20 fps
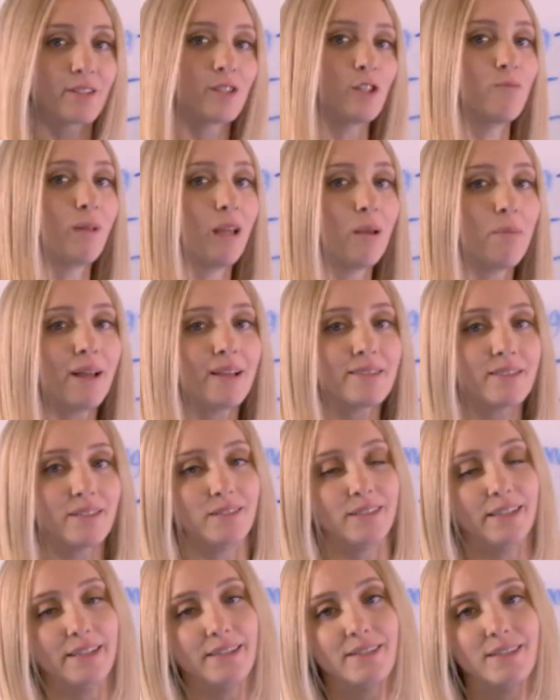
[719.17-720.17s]
So maybe it's a
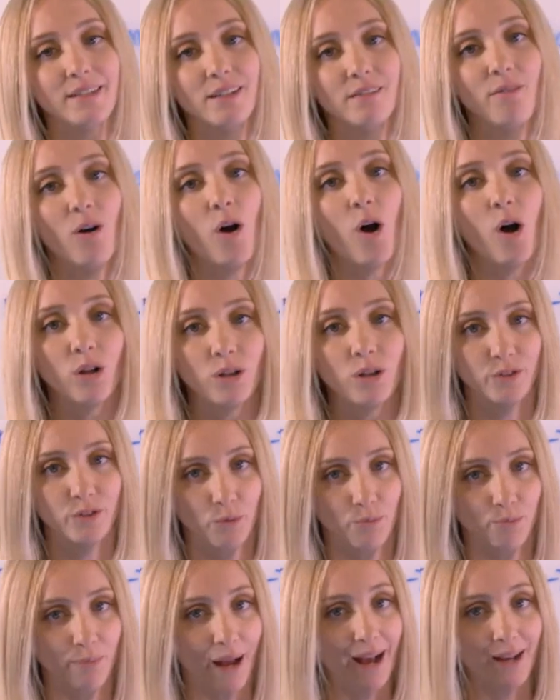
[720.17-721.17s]
list of all
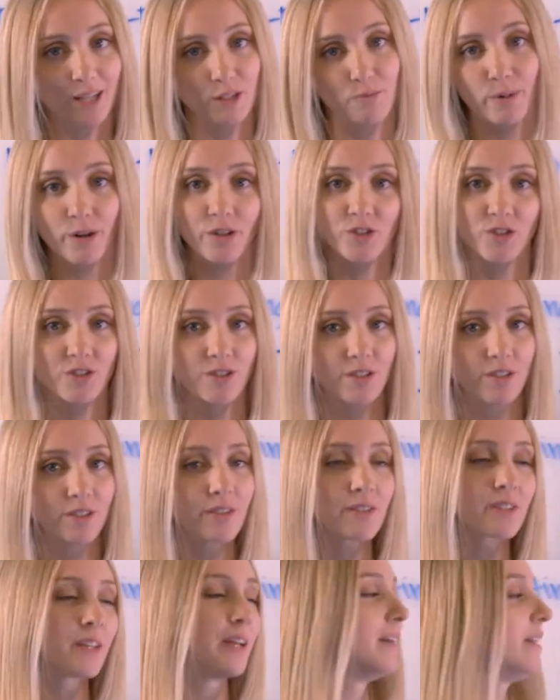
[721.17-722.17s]
past
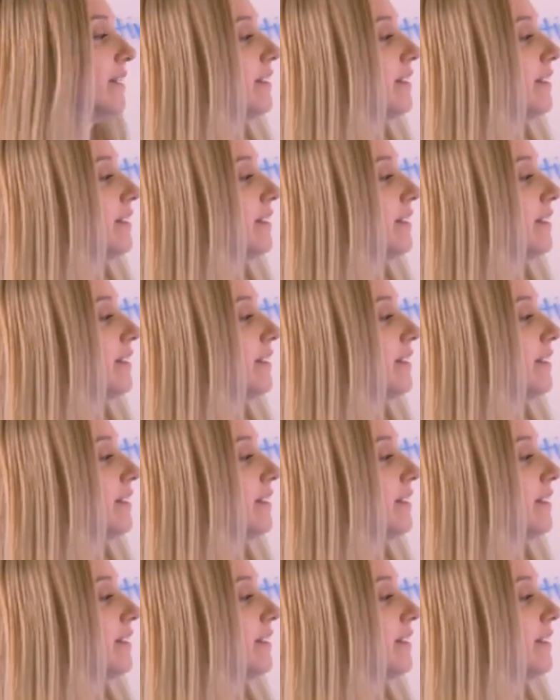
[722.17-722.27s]
purchasers,